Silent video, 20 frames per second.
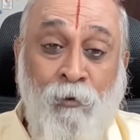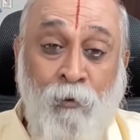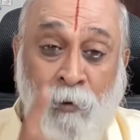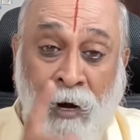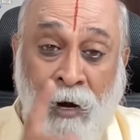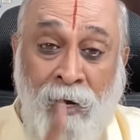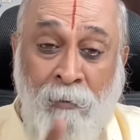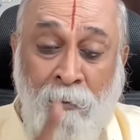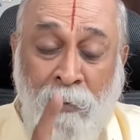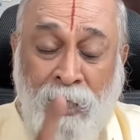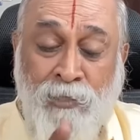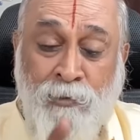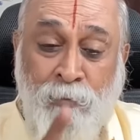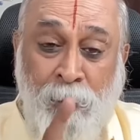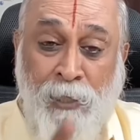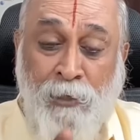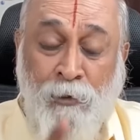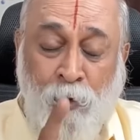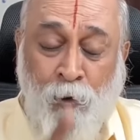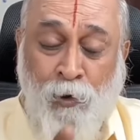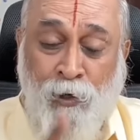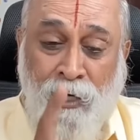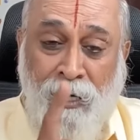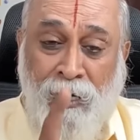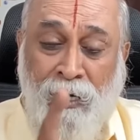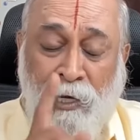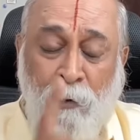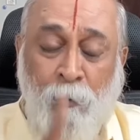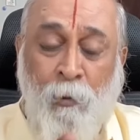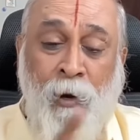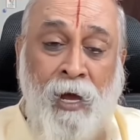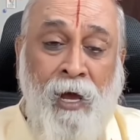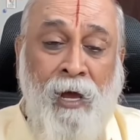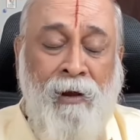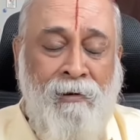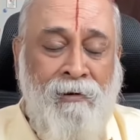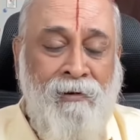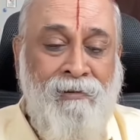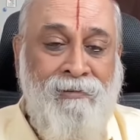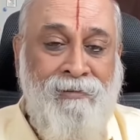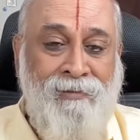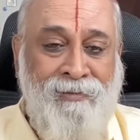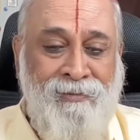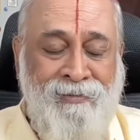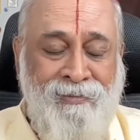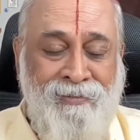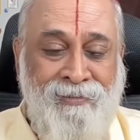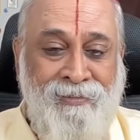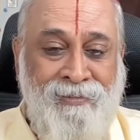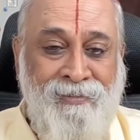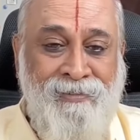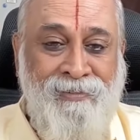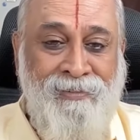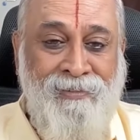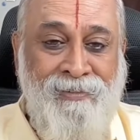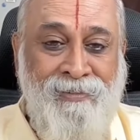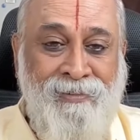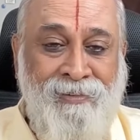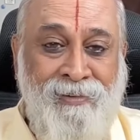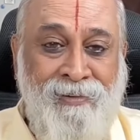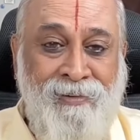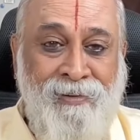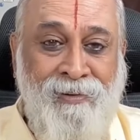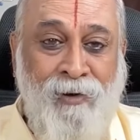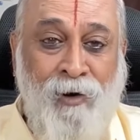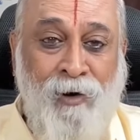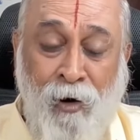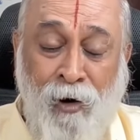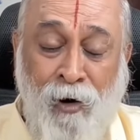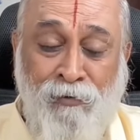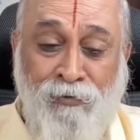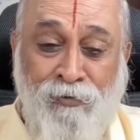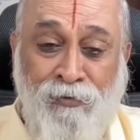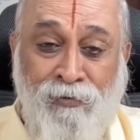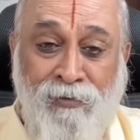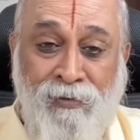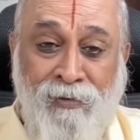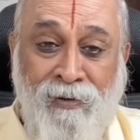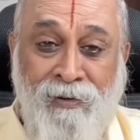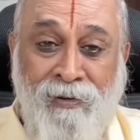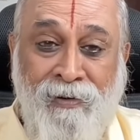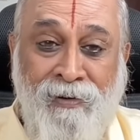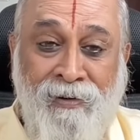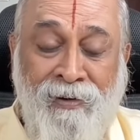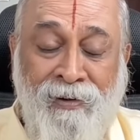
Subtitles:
One must be totally aware of